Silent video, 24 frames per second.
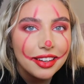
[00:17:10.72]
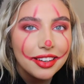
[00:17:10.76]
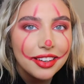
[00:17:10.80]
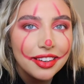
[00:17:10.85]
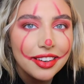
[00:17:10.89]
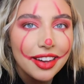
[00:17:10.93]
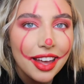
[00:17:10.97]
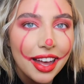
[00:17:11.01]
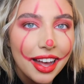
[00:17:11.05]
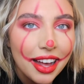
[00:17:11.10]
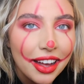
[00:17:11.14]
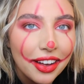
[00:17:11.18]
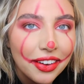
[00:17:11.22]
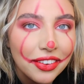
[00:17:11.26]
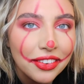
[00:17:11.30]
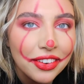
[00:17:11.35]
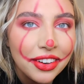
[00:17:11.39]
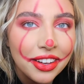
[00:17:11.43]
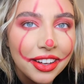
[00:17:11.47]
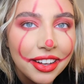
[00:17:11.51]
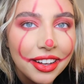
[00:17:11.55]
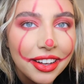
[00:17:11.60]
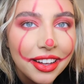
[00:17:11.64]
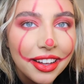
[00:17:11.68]
down
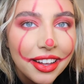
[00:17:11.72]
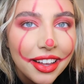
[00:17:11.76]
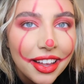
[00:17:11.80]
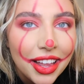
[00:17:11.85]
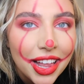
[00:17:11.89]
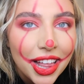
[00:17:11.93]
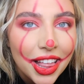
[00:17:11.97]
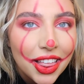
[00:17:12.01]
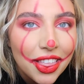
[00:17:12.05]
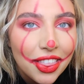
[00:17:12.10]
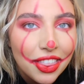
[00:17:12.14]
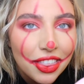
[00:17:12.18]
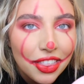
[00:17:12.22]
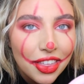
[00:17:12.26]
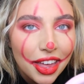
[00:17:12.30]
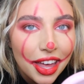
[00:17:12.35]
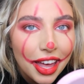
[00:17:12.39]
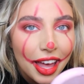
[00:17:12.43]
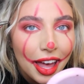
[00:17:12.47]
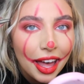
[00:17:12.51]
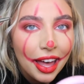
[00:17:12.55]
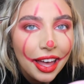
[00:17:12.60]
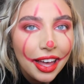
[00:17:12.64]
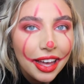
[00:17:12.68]

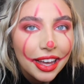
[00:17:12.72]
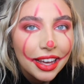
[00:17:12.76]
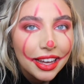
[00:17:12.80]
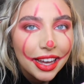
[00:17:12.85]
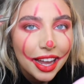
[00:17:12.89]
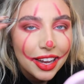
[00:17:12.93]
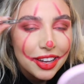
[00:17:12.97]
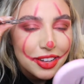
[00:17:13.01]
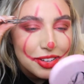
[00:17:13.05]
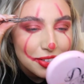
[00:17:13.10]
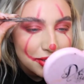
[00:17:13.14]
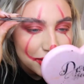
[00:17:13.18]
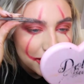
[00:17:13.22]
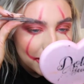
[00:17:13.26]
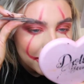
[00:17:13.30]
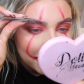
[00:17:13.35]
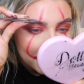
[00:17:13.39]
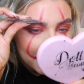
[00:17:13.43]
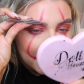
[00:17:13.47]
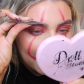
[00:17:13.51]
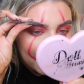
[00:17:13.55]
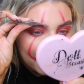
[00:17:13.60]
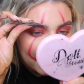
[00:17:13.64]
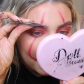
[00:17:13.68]
there. Can you see
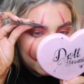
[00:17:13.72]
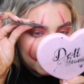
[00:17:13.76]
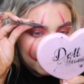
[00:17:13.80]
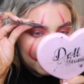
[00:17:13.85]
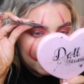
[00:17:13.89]
that?